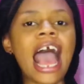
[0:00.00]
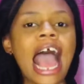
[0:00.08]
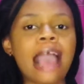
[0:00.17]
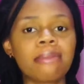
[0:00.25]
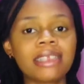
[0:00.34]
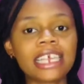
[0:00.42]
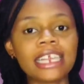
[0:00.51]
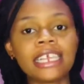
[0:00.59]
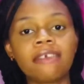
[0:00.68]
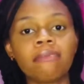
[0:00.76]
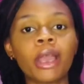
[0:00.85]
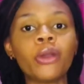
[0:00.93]
I basically
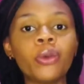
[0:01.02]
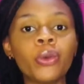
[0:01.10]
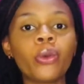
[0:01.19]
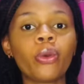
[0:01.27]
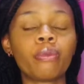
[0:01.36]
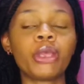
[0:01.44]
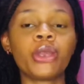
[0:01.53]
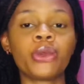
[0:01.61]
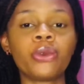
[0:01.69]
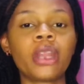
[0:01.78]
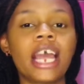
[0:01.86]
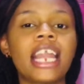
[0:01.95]
give my own
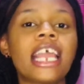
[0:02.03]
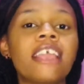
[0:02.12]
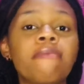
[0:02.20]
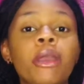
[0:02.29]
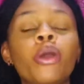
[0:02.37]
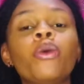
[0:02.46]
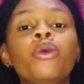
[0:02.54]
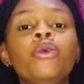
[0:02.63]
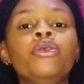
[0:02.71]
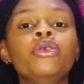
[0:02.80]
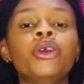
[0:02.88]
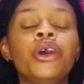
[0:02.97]
opinion and I give my
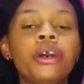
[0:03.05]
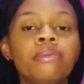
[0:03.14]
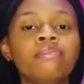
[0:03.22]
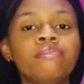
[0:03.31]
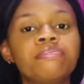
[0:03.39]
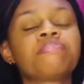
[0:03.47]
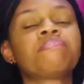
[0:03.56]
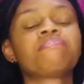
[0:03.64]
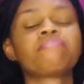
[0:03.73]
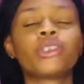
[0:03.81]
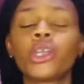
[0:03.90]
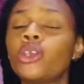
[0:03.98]
own
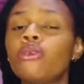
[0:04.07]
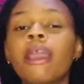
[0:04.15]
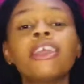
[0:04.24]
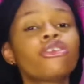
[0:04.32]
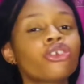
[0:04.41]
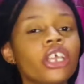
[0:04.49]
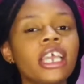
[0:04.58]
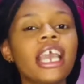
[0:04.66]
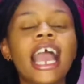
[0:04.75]
documentary.